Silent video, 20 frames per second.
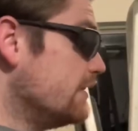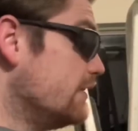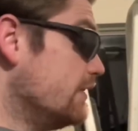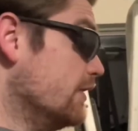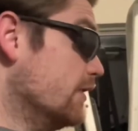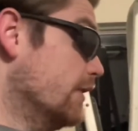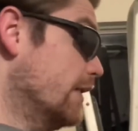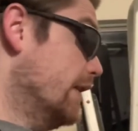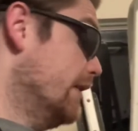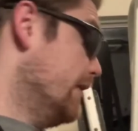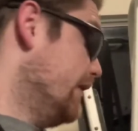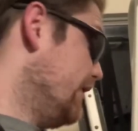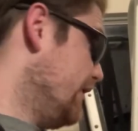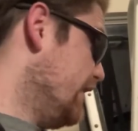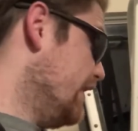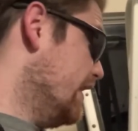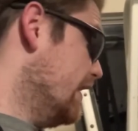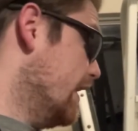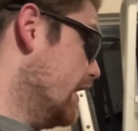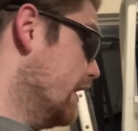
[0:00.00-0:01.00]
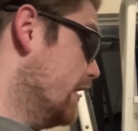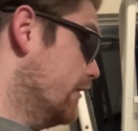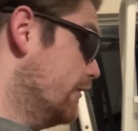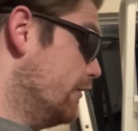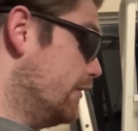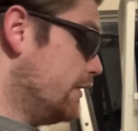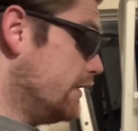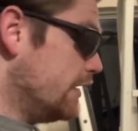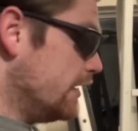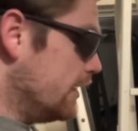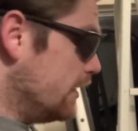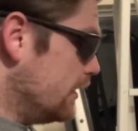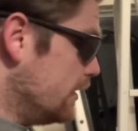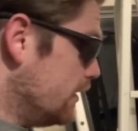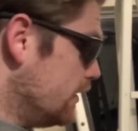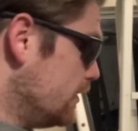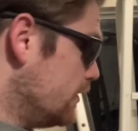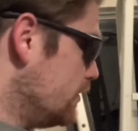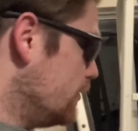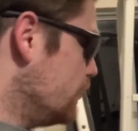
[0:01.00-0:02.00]
Well, you see, I've
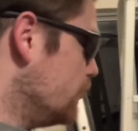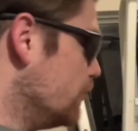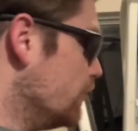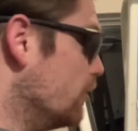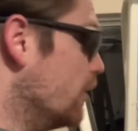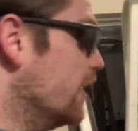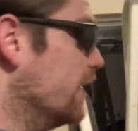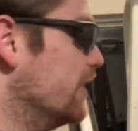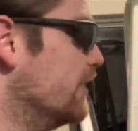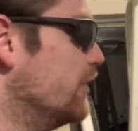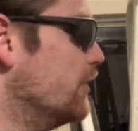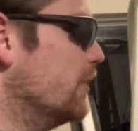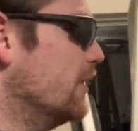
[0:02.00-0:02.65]
run into a